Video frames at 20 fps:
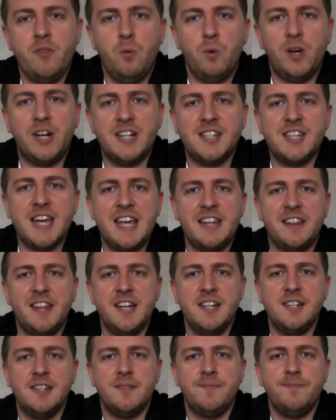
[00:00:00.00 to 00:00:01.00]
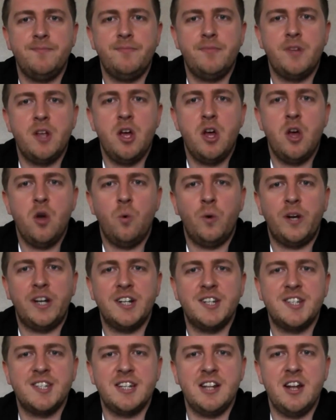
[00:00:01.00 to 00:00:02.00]
we're going to take this, we're going
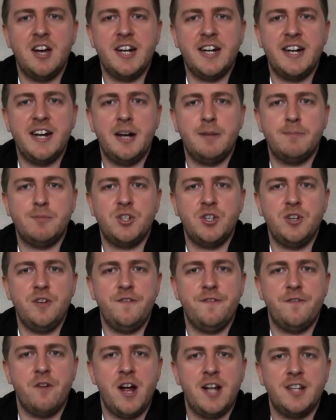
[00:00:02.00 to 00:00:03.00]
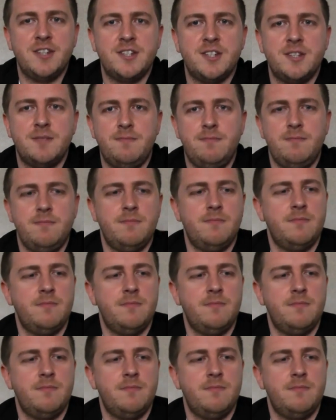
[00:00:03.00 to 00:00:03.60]
to slide it up 2 frets,